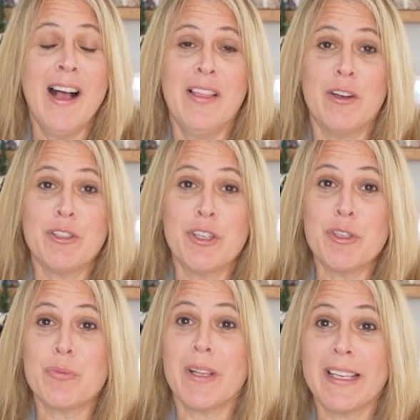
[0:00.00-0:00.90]
there's
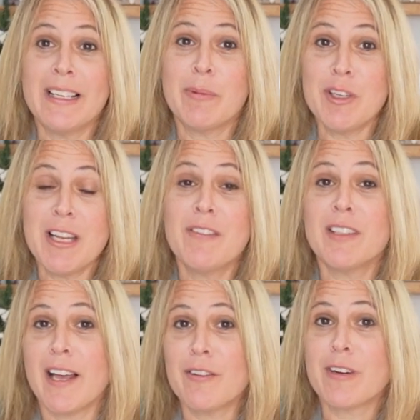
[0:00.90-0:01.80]
just we used to have a
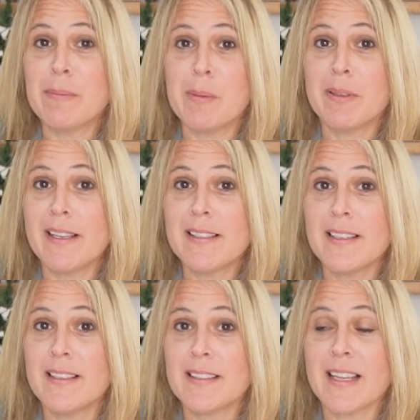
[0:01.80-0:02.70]
lot of framing
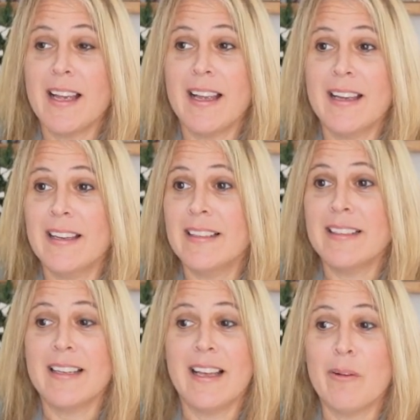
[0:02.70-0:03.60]
places,
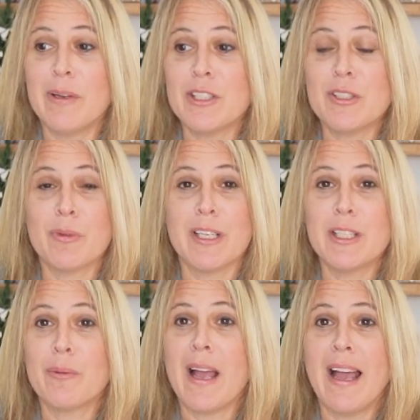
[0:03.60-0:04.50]
and we just really
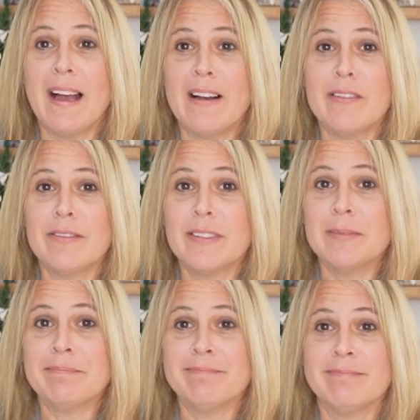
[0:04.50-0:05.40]
don't have
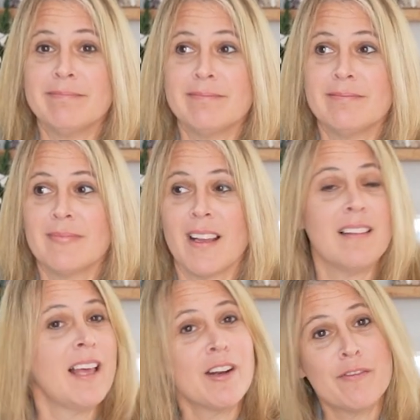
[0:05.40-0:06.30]

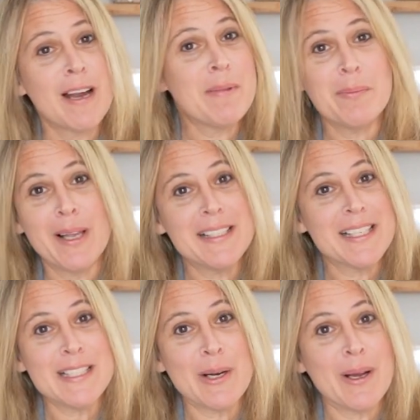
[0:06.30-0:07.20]
a lot of framing
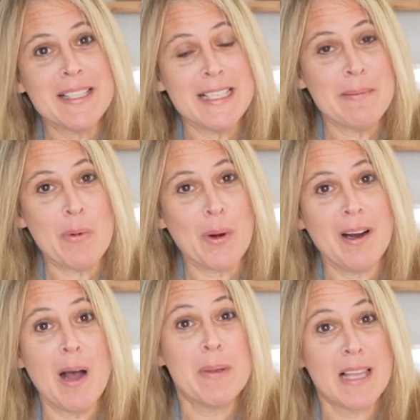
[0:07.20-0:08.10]
places near us anymore.
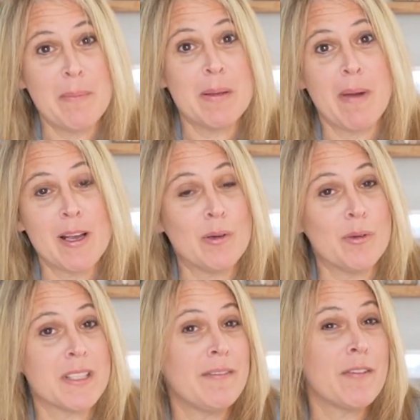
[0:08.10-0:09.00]
Hobby Lobby,
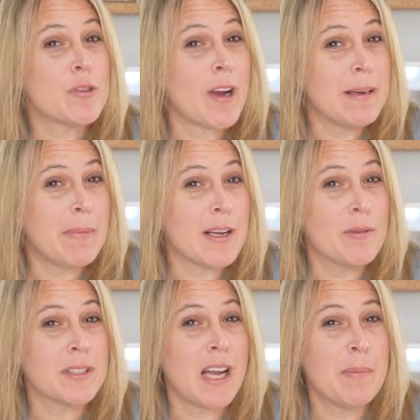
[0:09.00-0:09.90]
Michaels. I've never tried
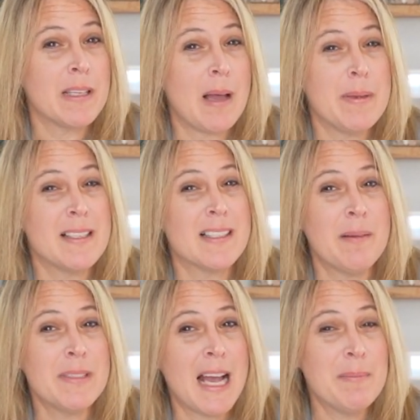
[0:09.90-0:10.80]
Michaels, and Hobby Lobby
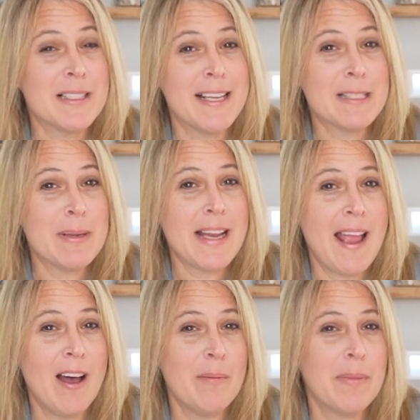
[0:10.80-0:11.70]
sometimes lets me
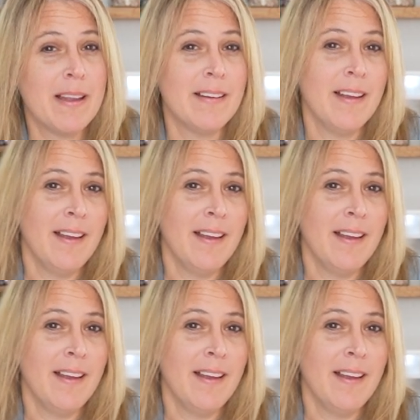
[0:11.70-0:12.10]
down, but